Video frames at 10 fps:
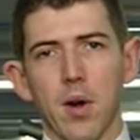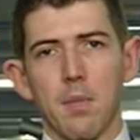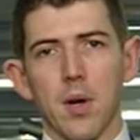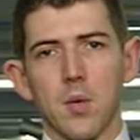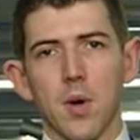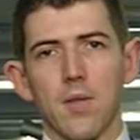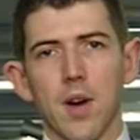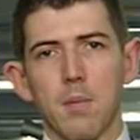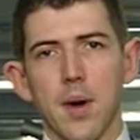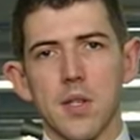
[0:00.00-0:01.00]
rate by
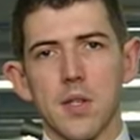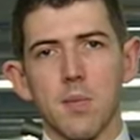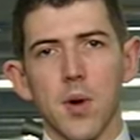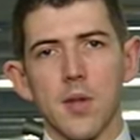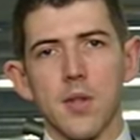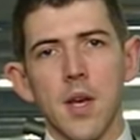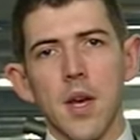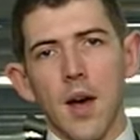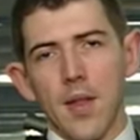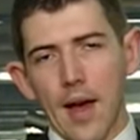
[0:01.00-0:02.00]
25 basis points.
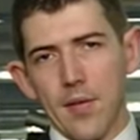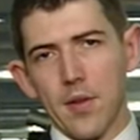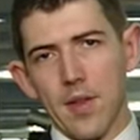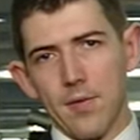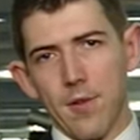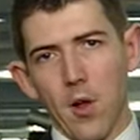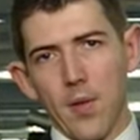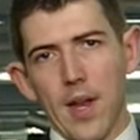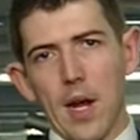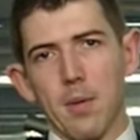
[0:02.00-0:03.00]
And they'll have to then
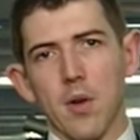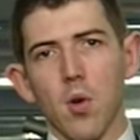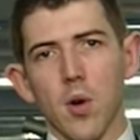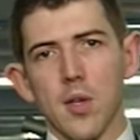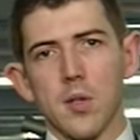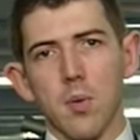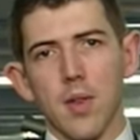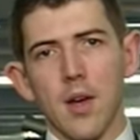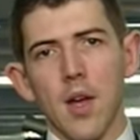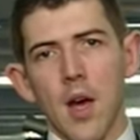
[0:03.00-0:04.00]
follow that up in August
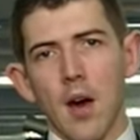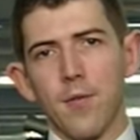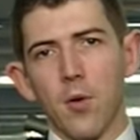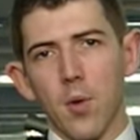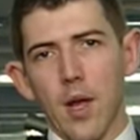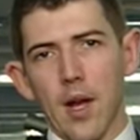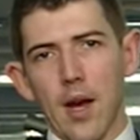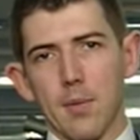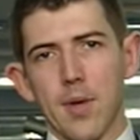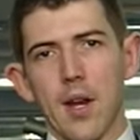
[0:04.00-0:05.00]
with a full
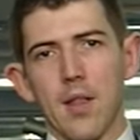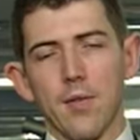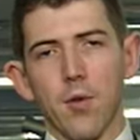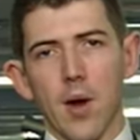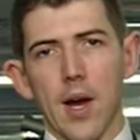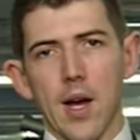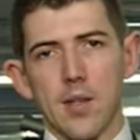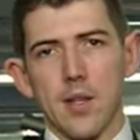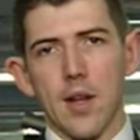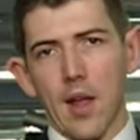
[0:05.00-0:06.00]
update of their
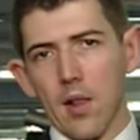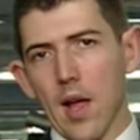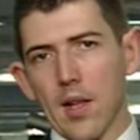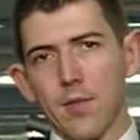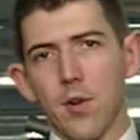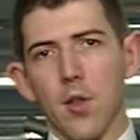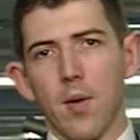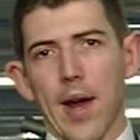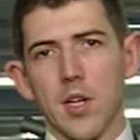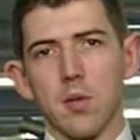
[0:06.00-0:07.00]
forecast and likely further
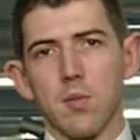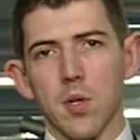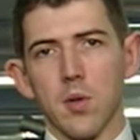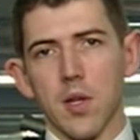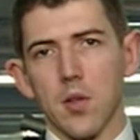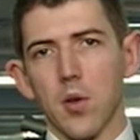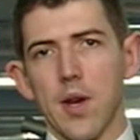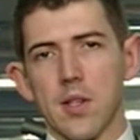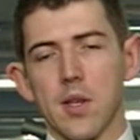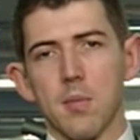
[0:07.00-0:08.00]
action, which will include
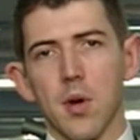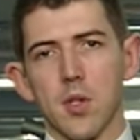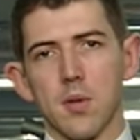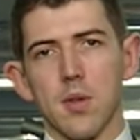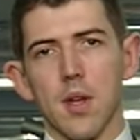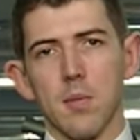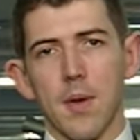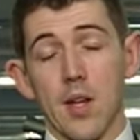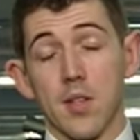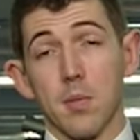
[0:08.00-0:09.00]
asset
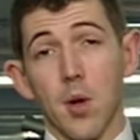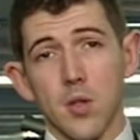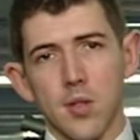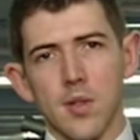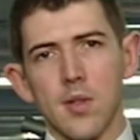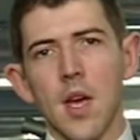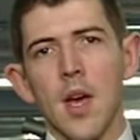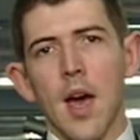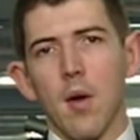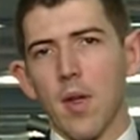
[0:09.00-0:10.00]
purchases.
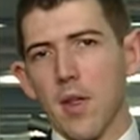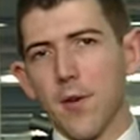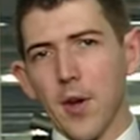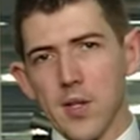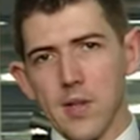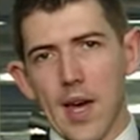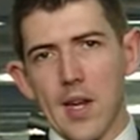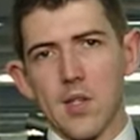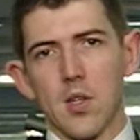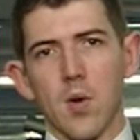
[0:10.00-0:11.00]
And really the focus of that
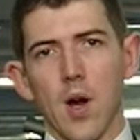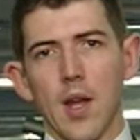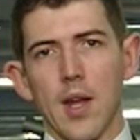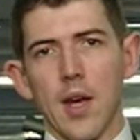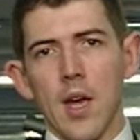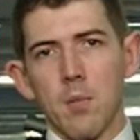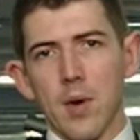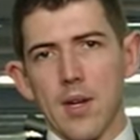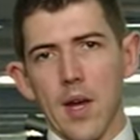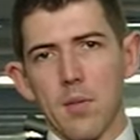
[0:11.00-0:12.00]
is to try and
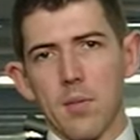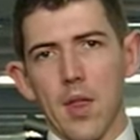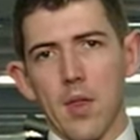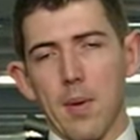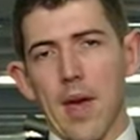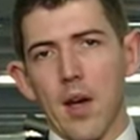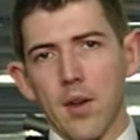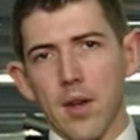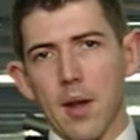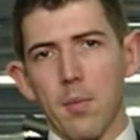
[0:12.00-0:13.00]
bring down the
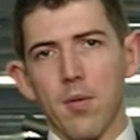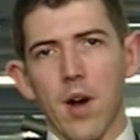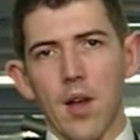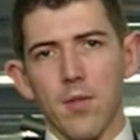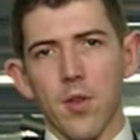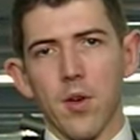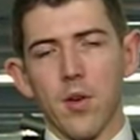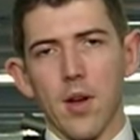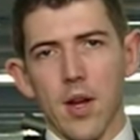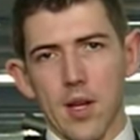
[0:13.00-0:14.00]
pound and provide
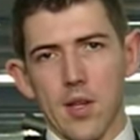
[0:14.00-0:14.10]
further,